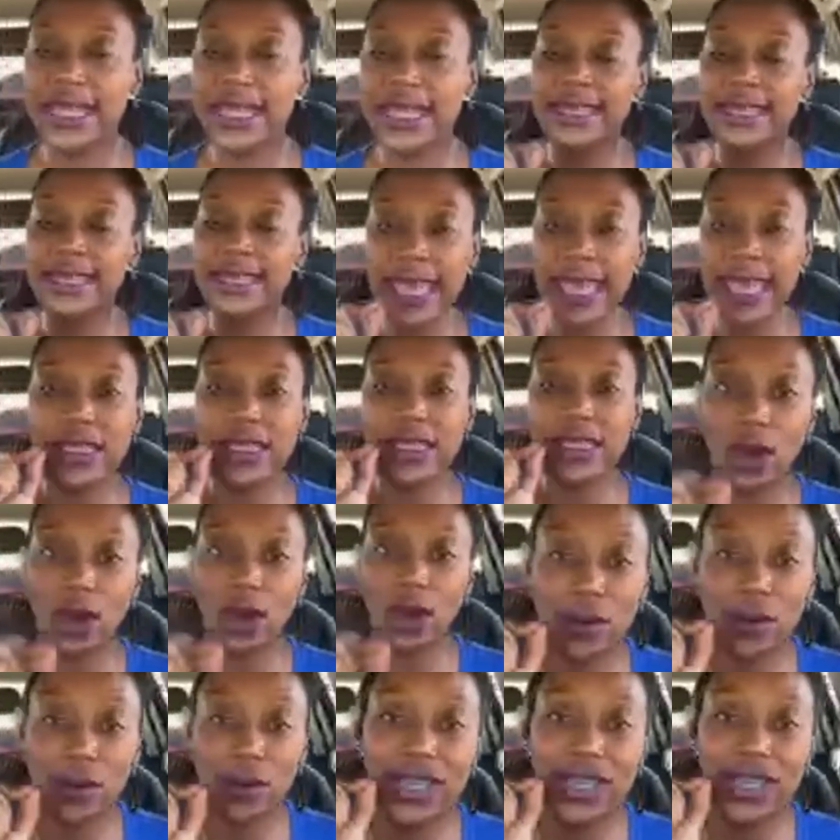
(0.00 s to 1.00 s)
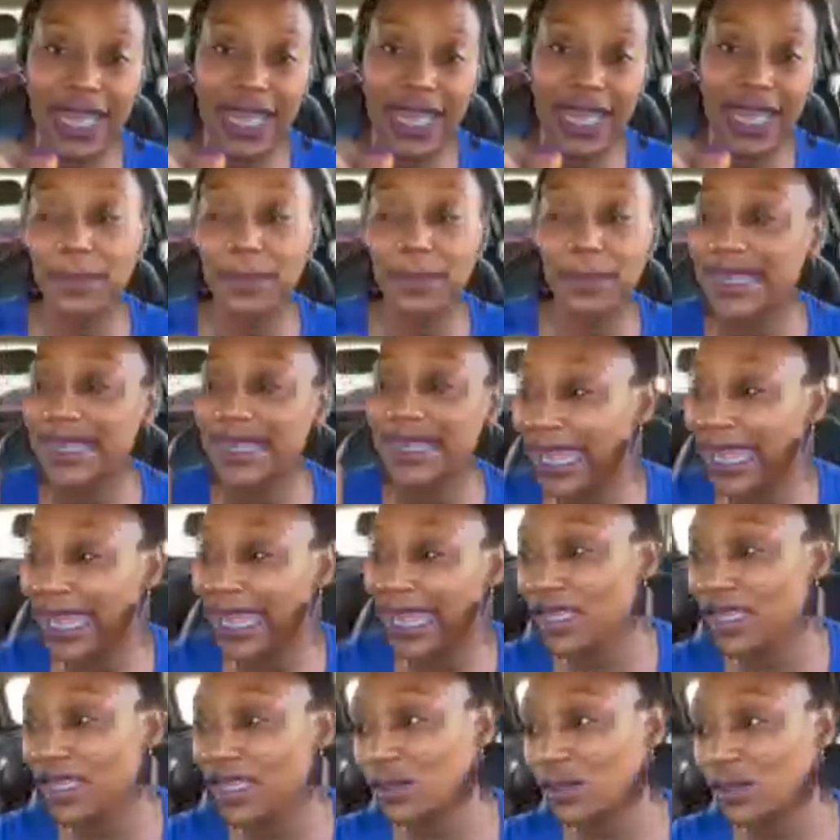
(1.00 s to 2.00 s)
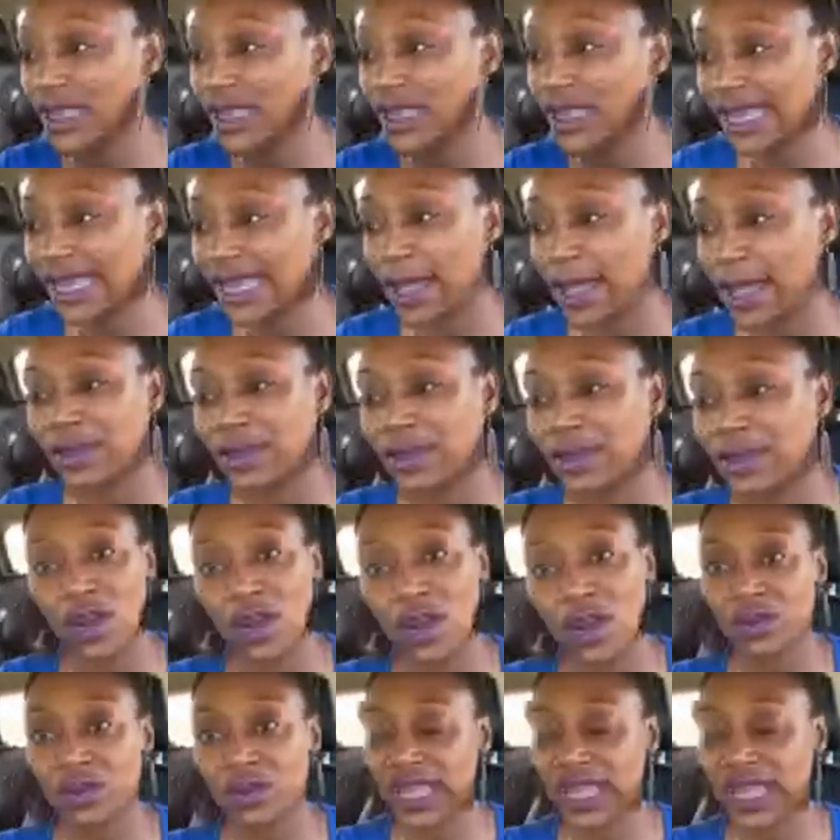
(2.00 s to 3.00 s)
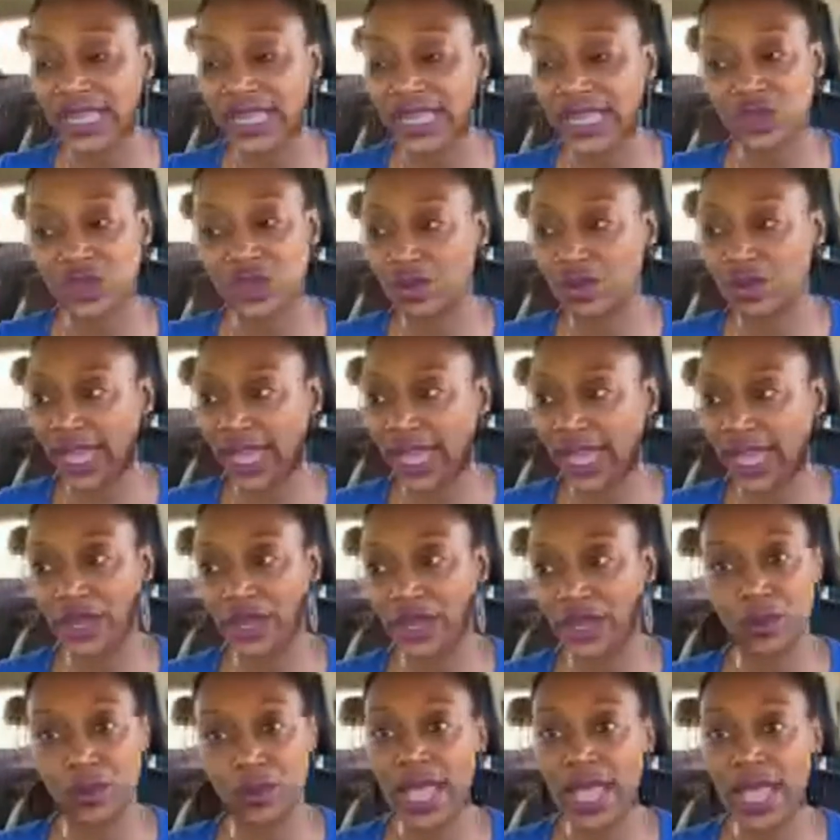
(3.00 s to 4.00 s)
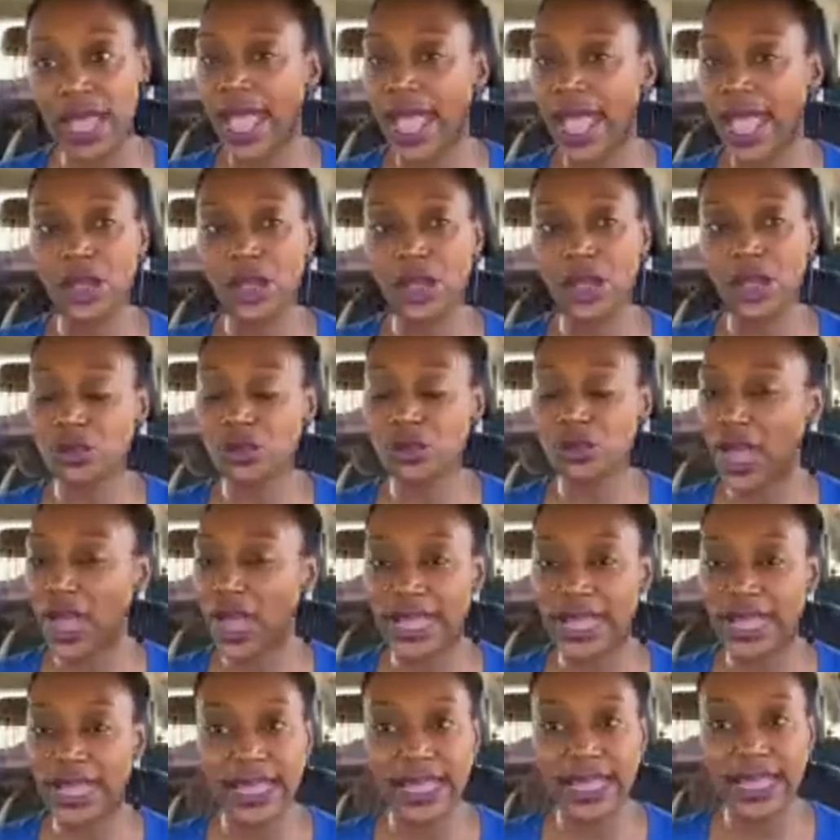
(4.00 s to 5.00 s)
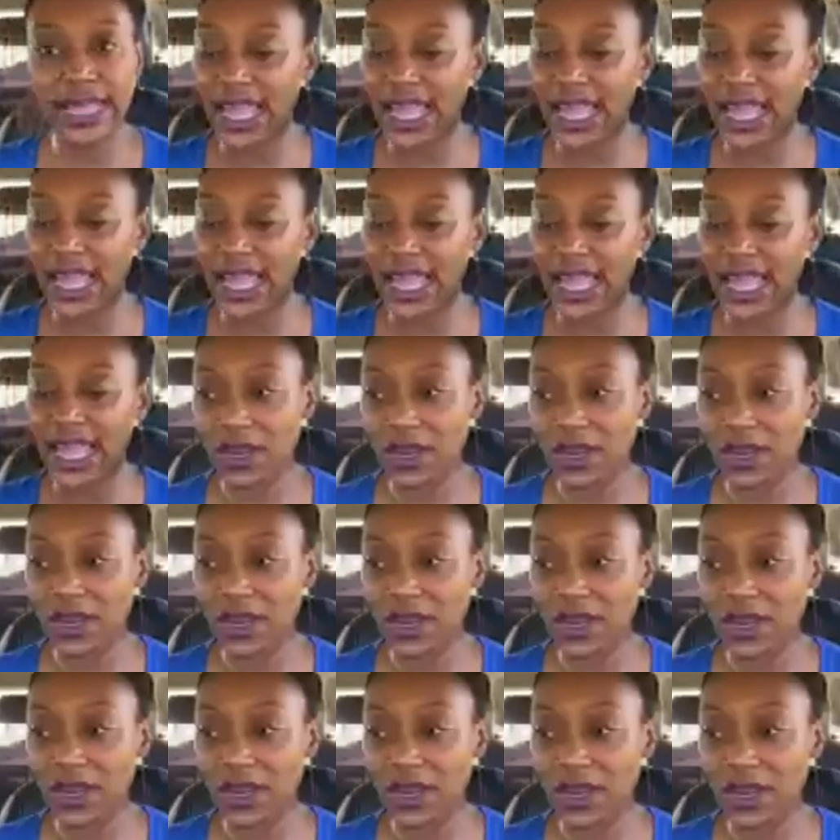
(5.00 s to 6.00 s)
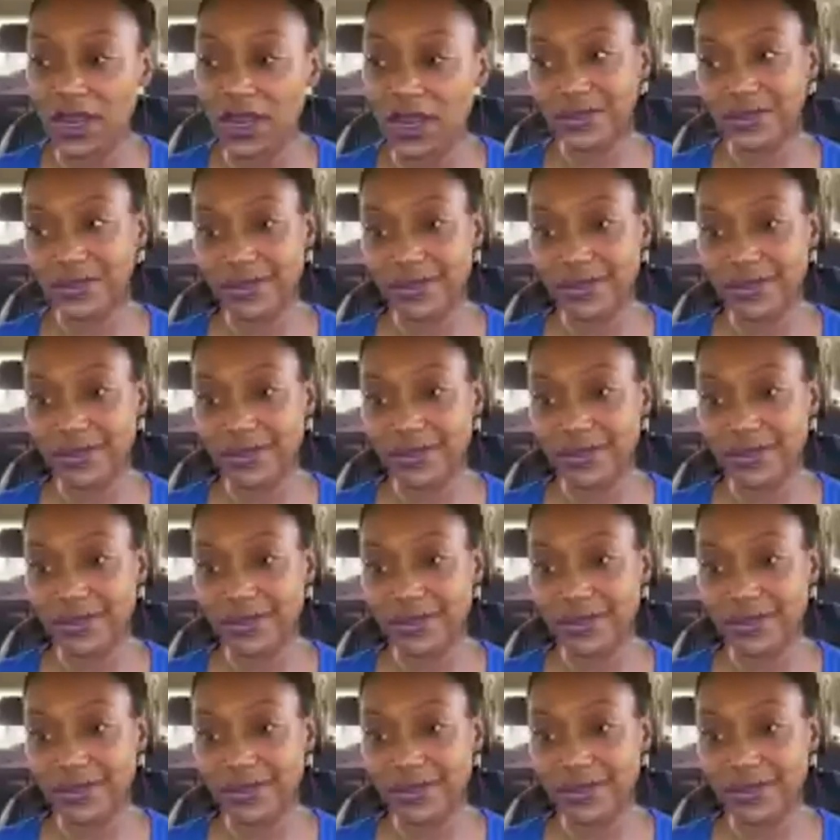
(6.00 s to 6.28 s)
Take those steps. Take those steps. Don't think that you can't do it. Don't try to eat an elephant in one bite.